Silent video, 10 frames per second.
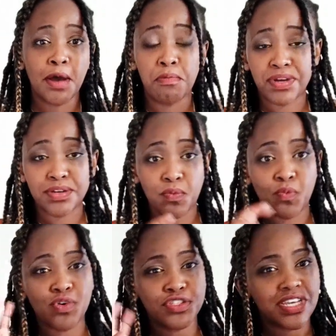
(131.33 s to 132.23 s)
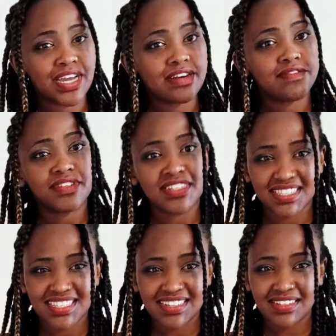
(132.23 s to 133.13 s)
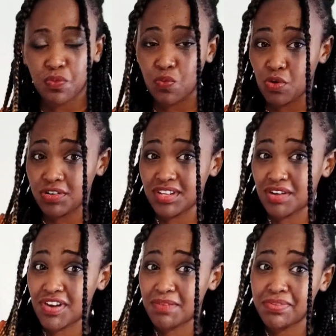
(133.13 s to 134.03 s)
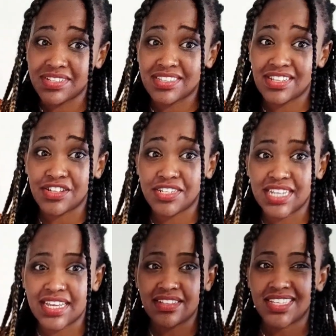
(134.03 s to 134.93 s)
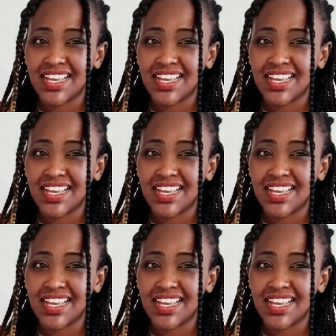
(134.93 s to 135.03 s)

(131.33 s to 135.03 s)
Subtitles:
But once you kind of understand what a red blood cell contains,